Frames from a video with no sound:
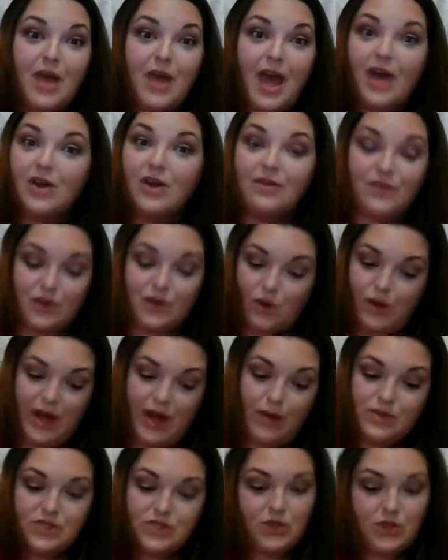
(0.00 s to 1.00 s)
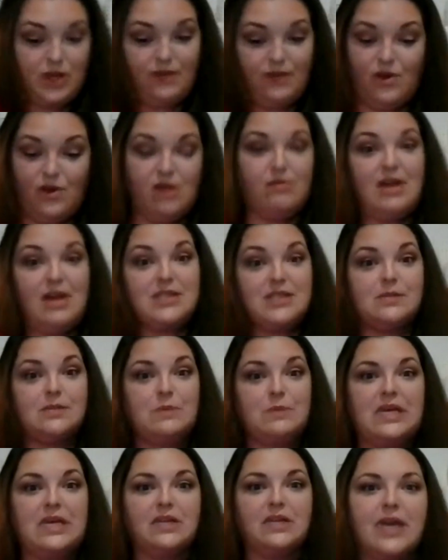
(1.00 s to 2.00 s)
I don't even know what I was looking for, a
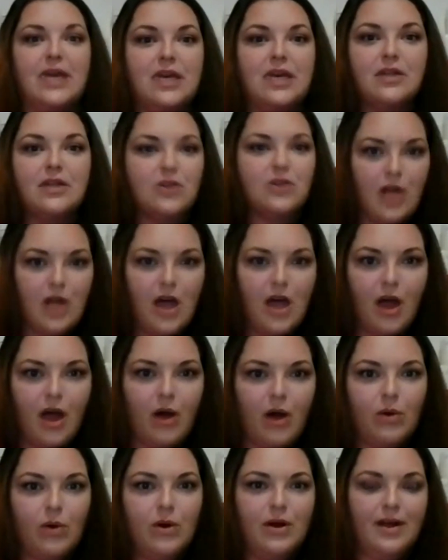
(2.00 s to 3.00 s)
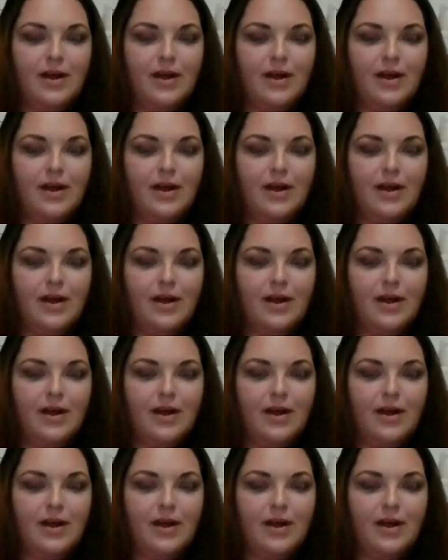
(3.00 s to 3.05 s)
recipe. Like, no.